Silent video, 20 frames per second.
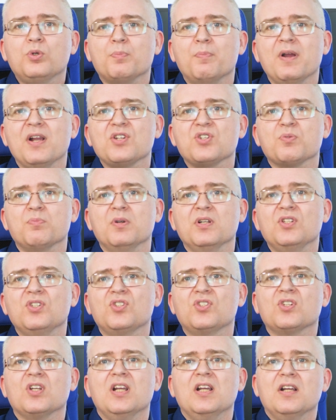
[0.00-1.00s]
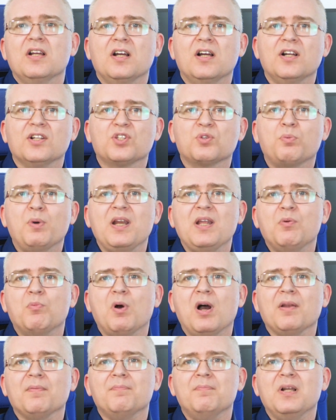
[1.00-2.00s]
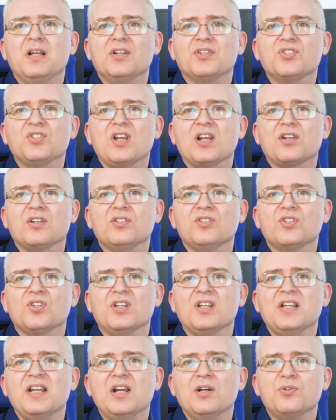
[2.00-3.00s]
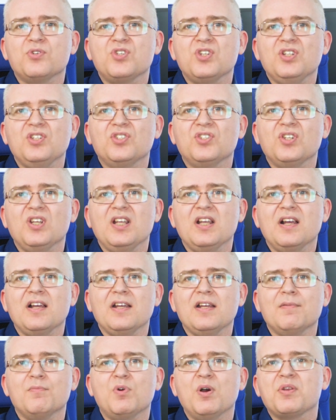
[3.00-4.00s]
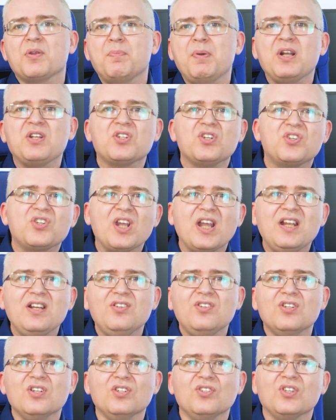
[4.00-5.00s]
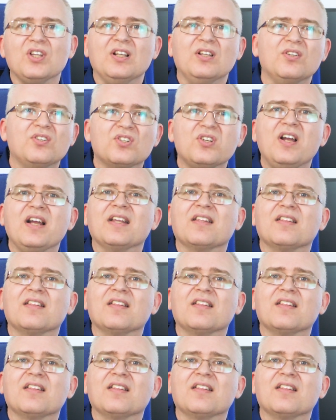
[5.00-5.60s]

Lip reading: measurements, 21 milliseconds on an LG C8, well, the picture changes. It looks like